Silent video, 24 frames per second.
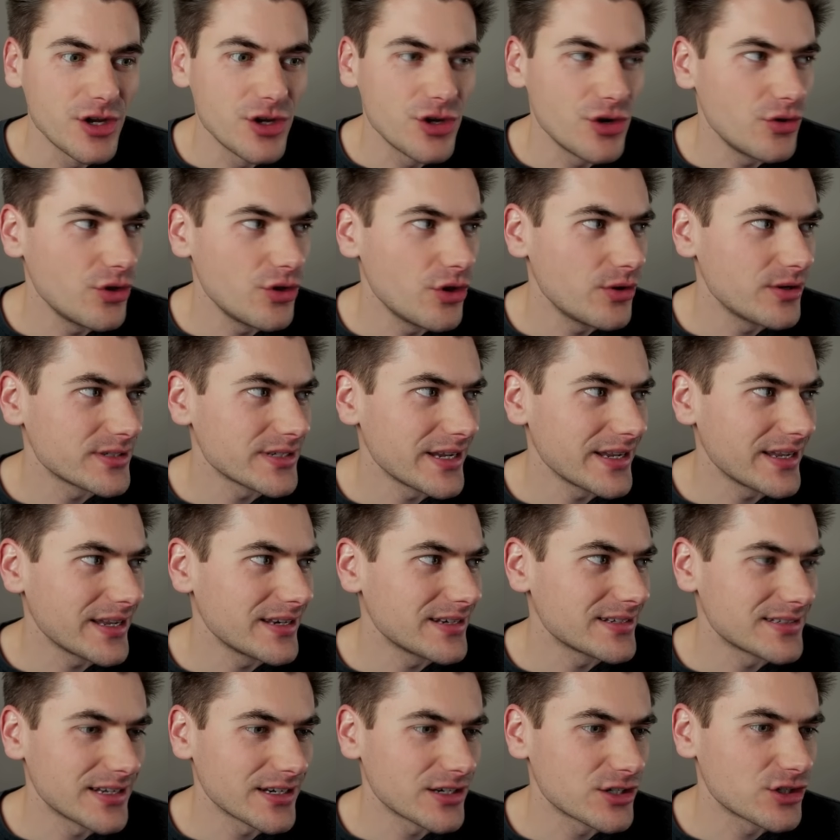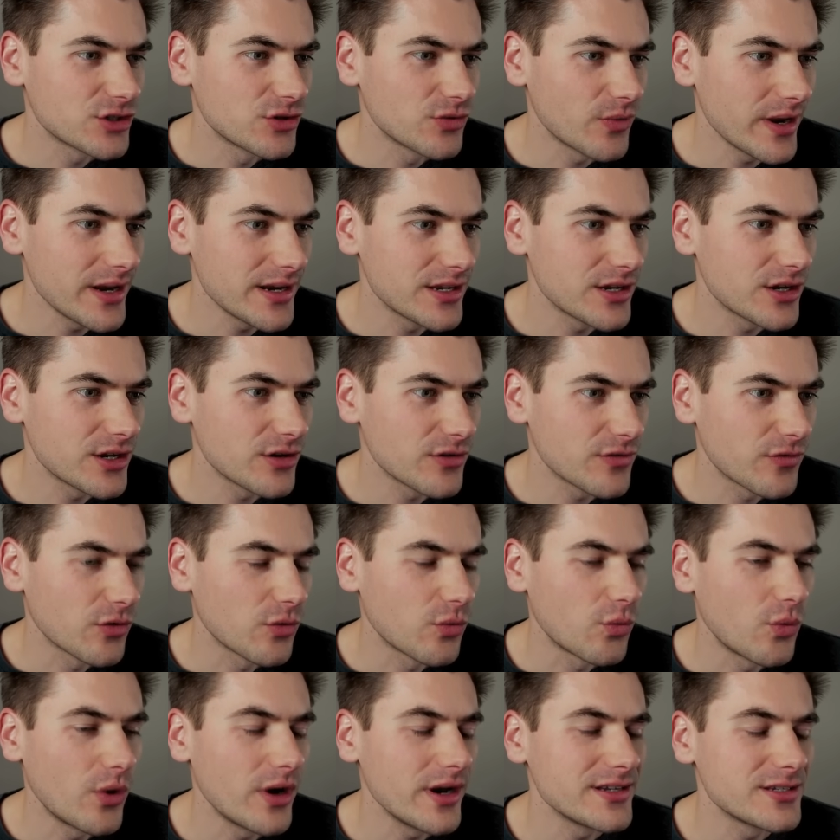you'll notice I get a section right here for
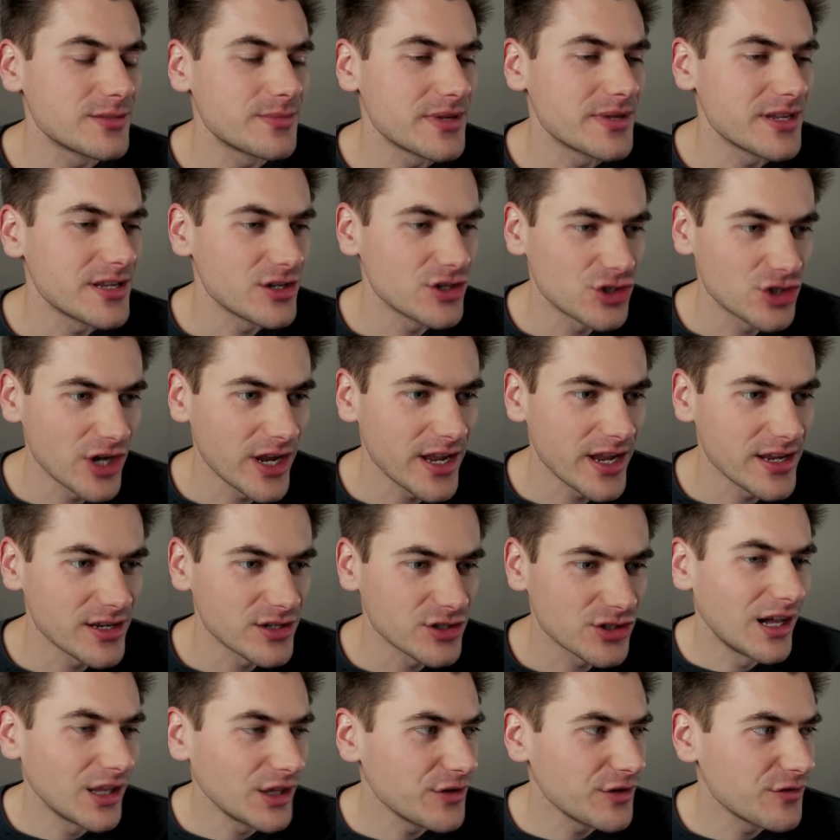what is being changed. I'll